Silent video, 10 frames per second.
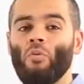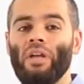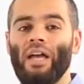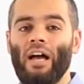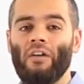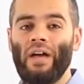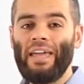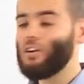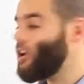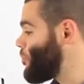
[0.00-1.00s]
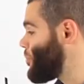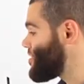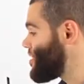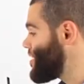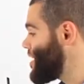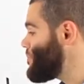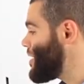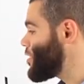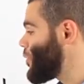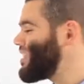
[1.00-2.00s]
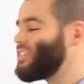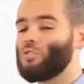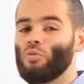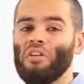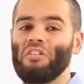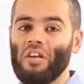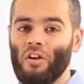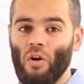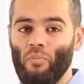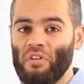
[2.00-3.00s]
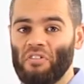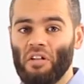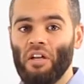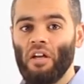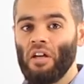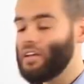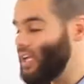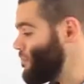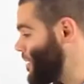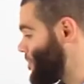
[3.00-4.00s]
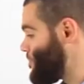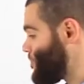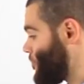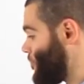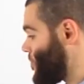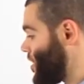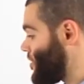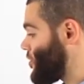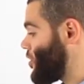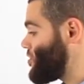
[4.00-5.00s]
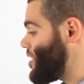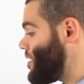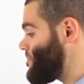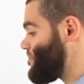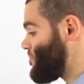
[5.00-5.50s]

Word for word: we have a composite number. 22 is a composite number. 30,